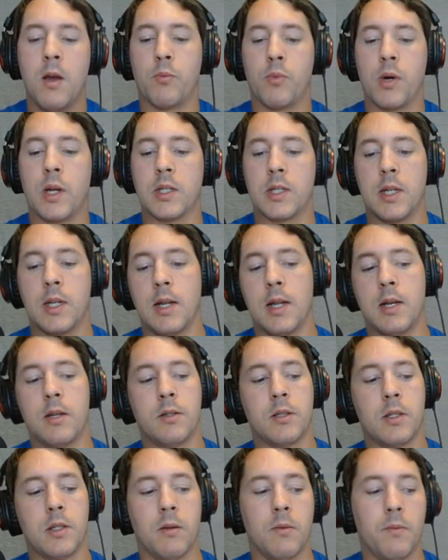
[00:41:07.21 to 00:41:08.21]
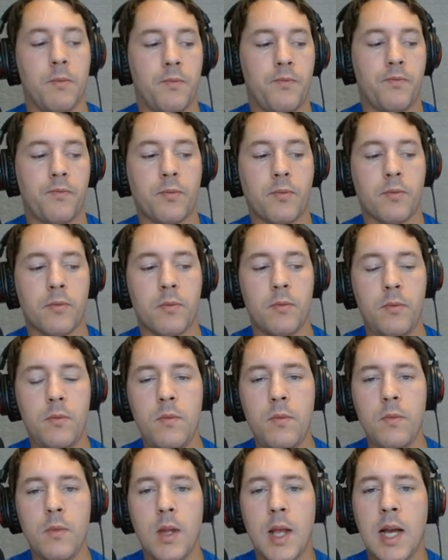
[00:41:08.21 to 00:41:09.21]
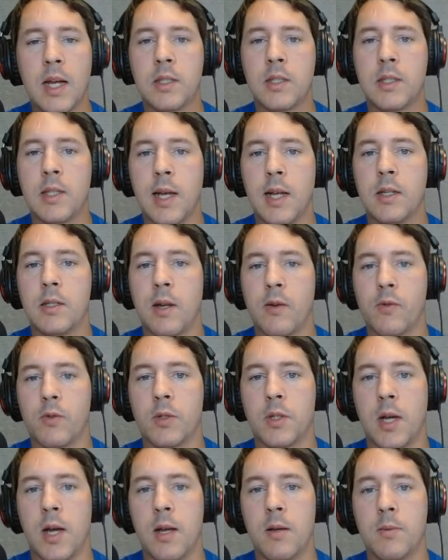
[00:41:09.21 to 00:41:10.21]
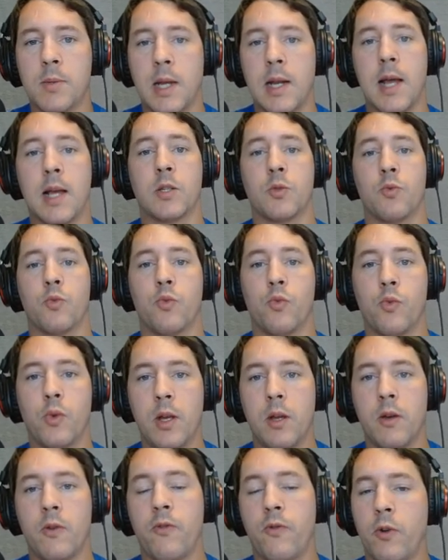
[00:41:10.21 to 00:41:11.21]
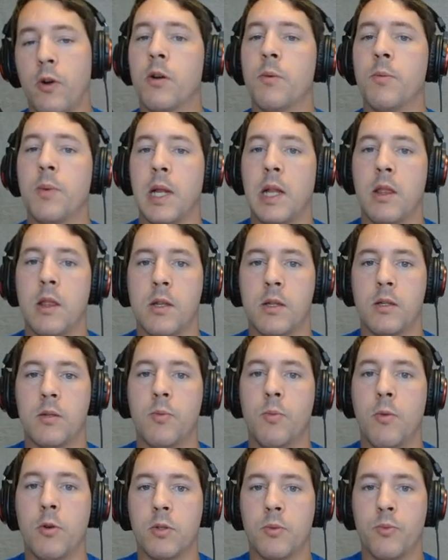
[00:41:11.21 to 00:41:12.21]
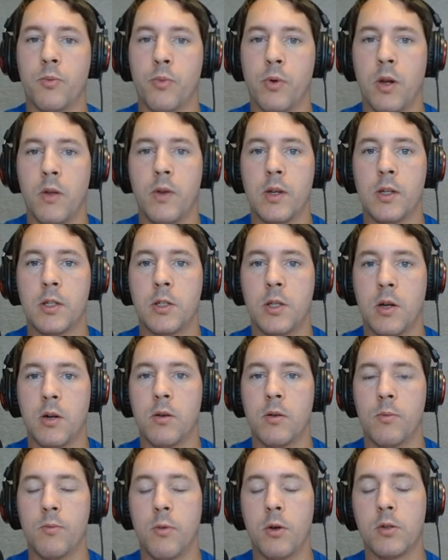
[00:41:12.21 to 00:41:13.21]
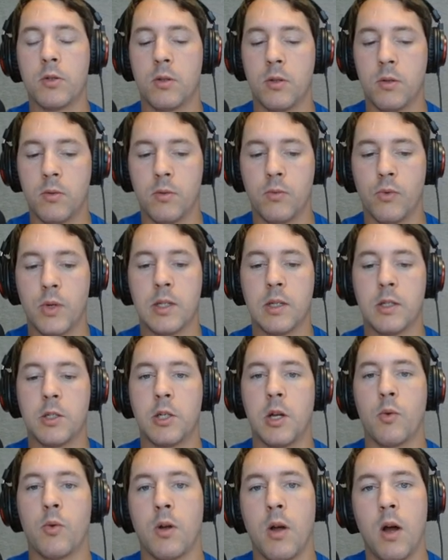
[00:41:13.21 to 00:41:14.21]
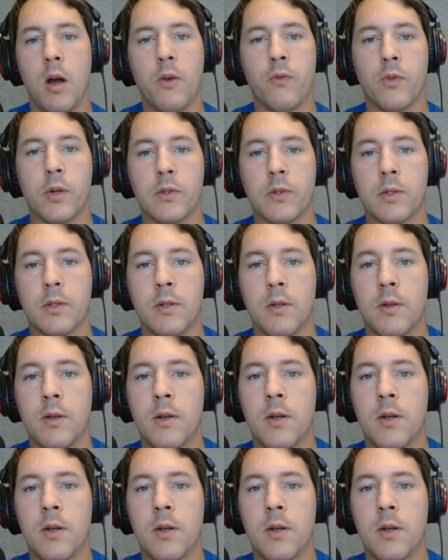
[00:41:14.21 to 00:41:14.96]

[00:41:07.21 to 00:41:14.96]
President Nelson has said several times and has reaffirmed in this most recent General Conference,